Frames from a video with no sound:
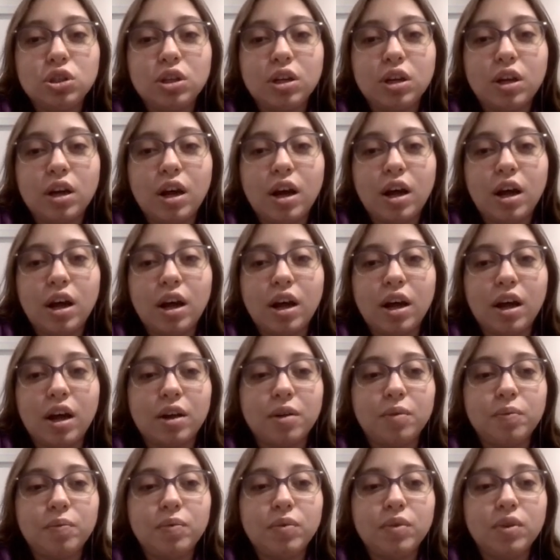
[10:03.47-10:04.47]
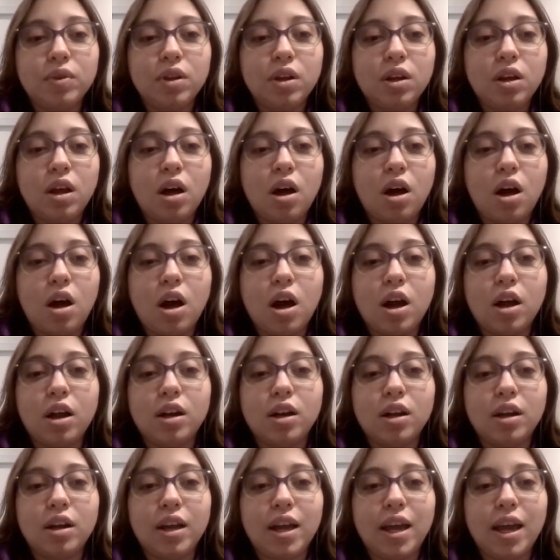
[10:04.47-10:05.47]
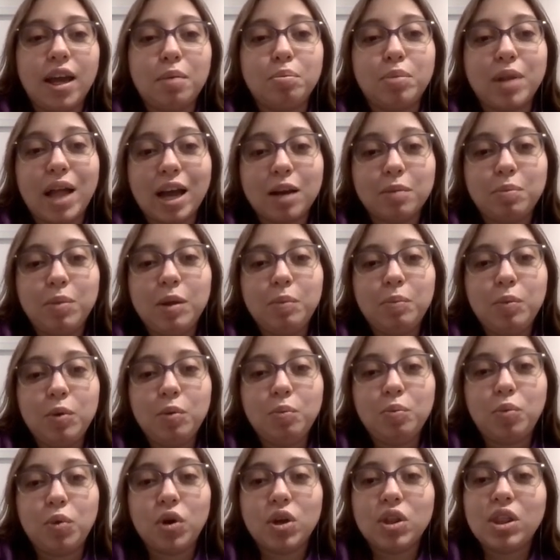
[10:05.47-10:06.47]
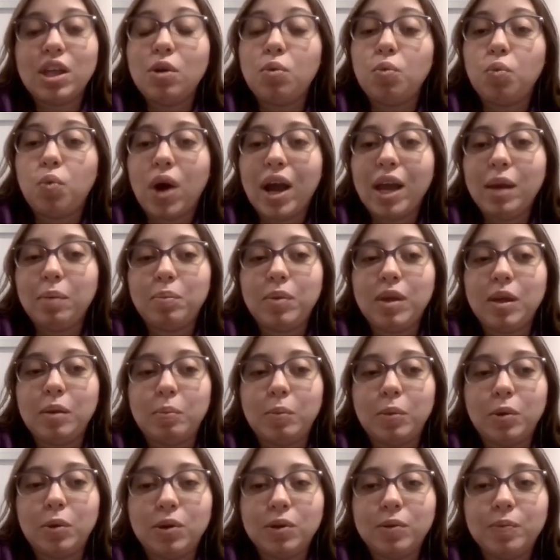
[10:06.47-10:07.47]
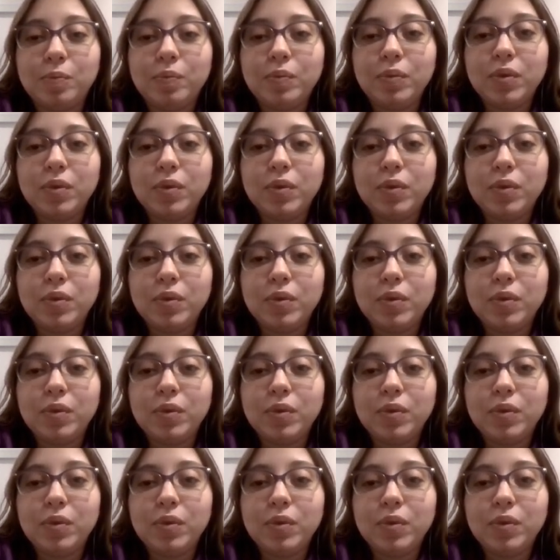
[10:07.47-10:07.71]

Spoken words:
on black people more than white people.